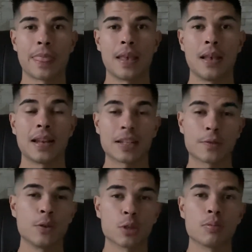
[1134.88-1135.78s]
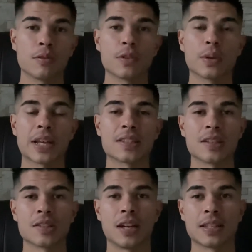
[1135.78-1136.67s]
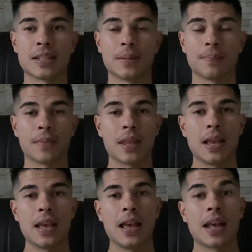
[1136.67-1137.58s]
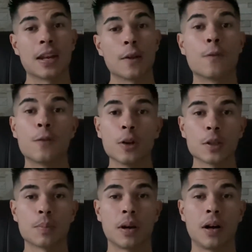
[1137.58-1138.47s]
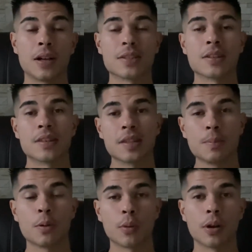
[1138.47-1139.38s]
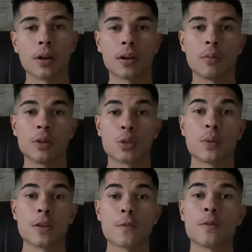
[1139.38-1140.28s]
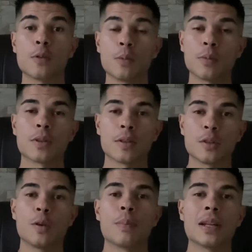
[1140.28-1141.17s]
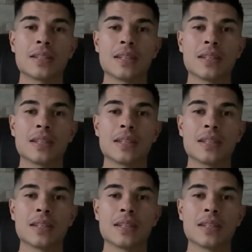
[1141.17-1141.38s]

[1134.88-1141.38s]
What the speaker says: That's future proofing you against anxiety. Then the third part is the deeper work, which when you feel that your ability